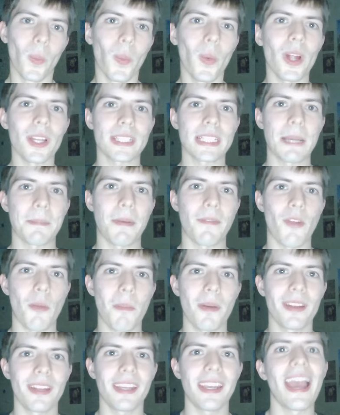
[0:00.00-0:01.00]
What's up,
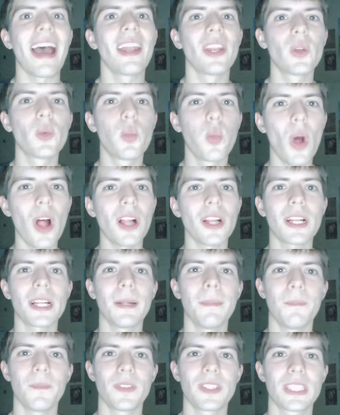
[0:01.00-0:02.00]
everybody, and
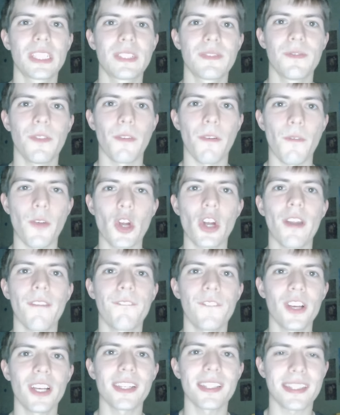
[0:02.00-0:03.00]
welcome for the very
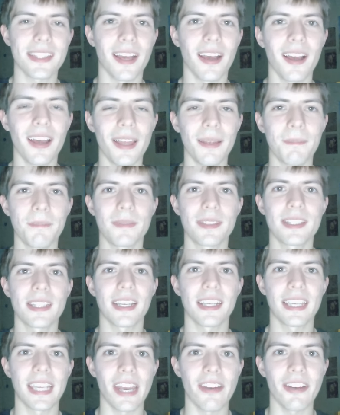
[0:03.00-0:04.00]
first time to
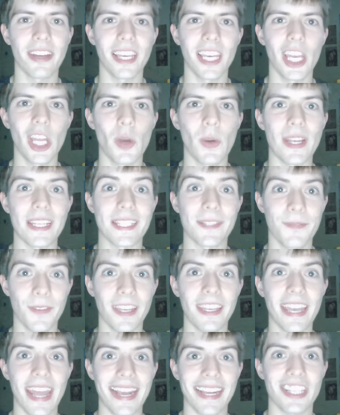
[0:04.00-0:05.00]
Geraint Lewis, the
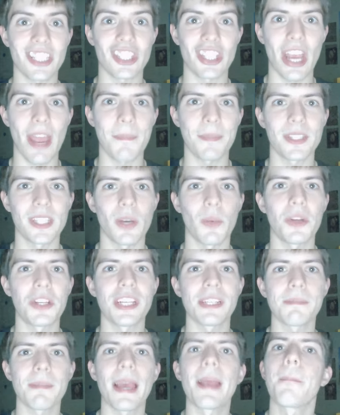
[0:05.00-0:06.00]
next chapter, which
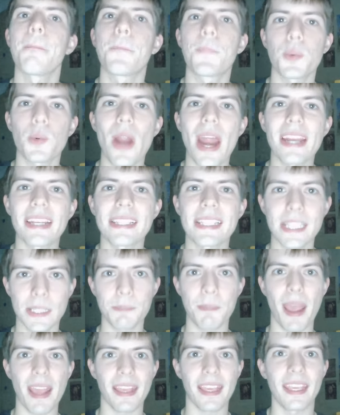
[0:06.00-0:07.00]
is my brand
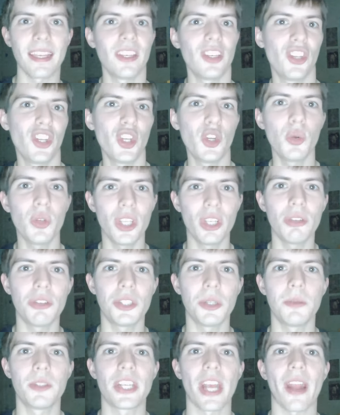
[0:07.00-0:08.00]
spanking new
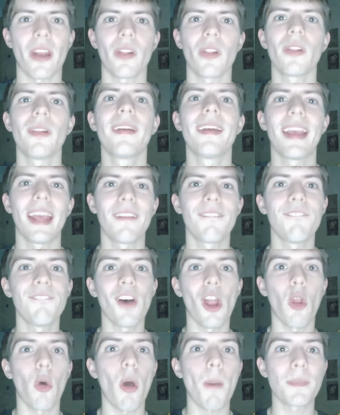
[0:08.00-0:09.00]
YouTube channel in
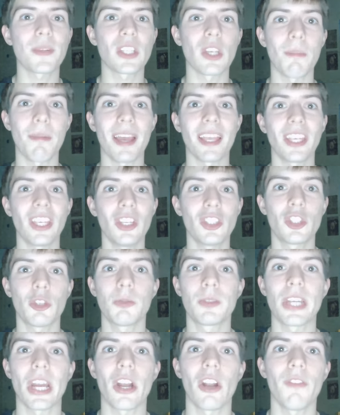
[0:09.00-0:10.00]
follow-up to my
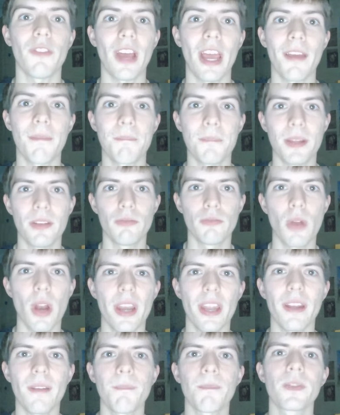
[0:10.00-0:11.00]
YouTube channel that I've been
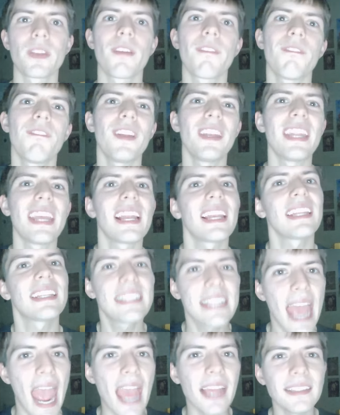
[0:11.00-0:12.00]
running for nearly
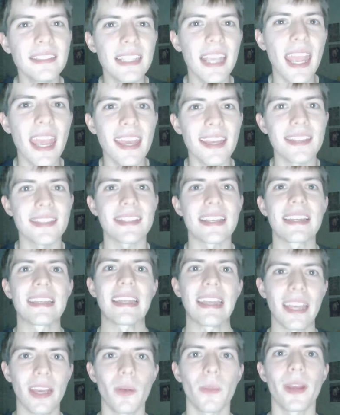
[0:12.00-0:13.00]
10 years, and
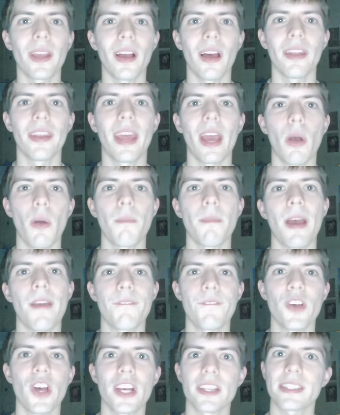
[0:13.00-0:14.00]
here we are now with my
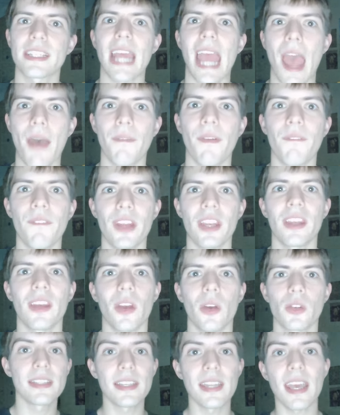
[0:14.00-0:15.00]
first ever
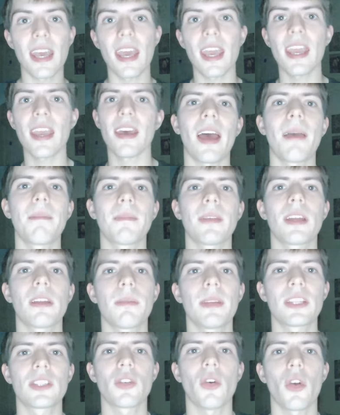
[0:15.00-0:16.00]
video. Today, I'm going to
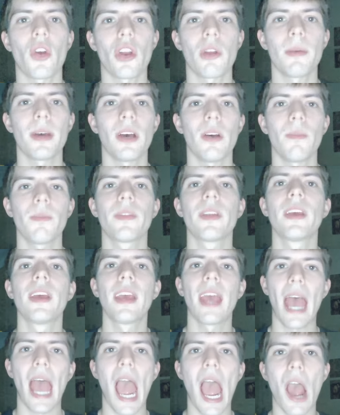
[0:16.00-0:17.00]
be talking about
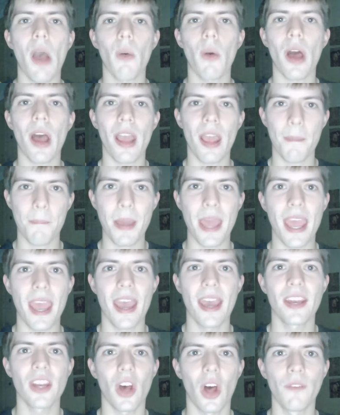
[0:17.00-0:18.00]
how I
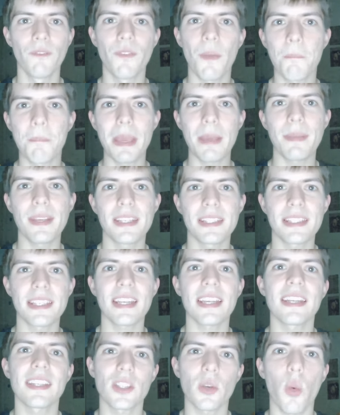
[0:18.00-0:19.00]
appeared on the
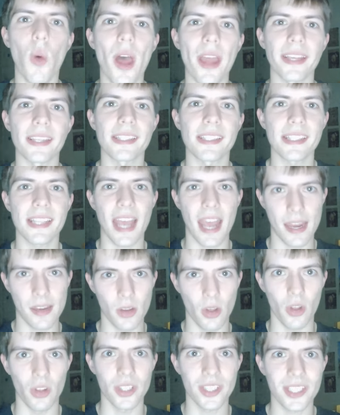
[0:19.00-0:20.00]
BBC twice, and
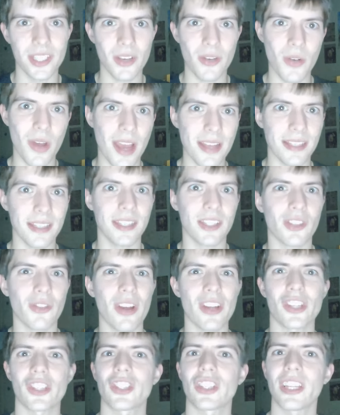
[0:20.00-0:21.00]
also as a
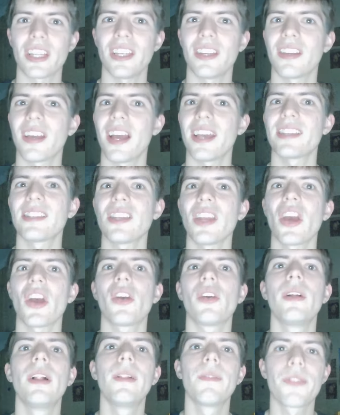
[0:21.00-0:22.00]
discretion to let you guys
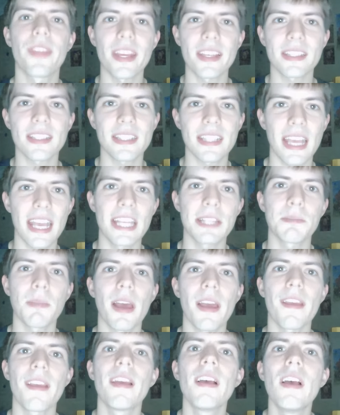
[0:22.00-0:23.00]
know, this is
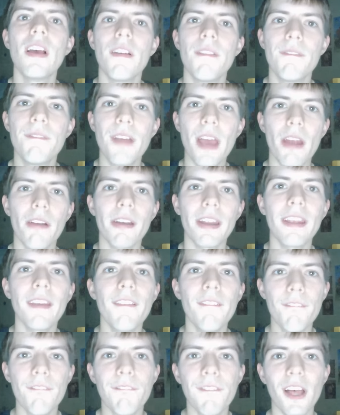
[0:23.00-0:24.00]
my very
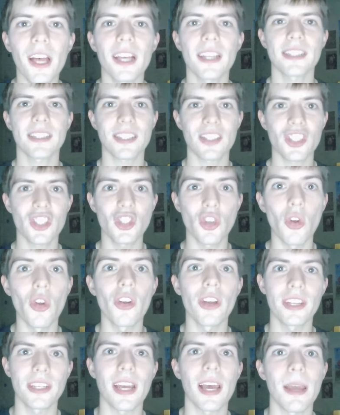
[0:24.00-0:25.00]
first
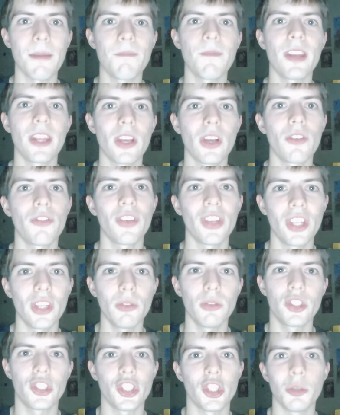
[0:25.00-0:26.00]
Storytime video for
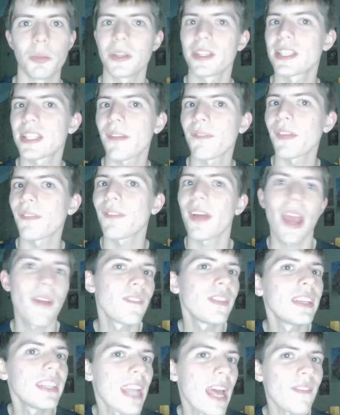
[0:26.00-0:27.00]
YouTube, something that
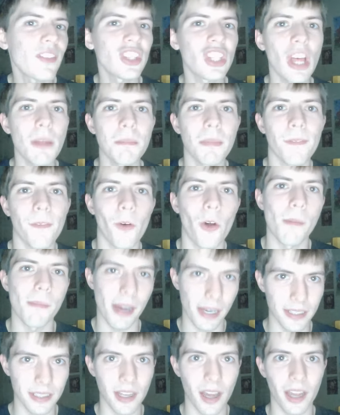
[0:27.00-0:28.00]
I've never done before in
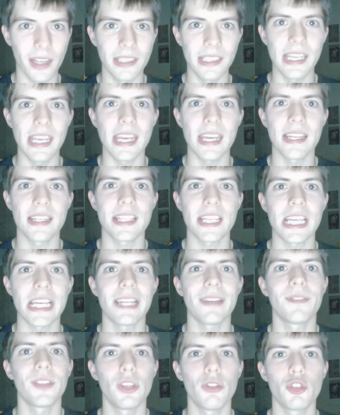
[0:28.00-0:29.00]
my 9 years
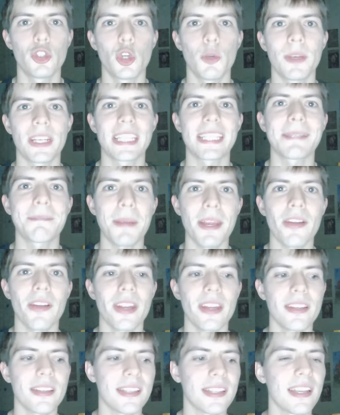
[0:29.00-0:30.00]
of YouTube
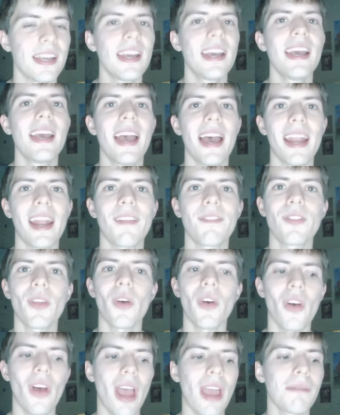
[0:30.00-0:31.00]
experience, and I
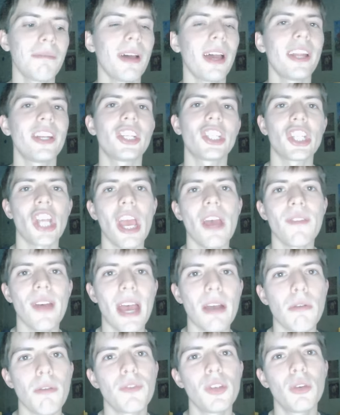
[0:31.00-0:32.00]
thought I might share
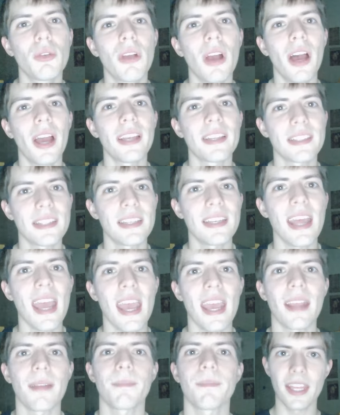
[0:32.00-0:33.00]
that with you guys today.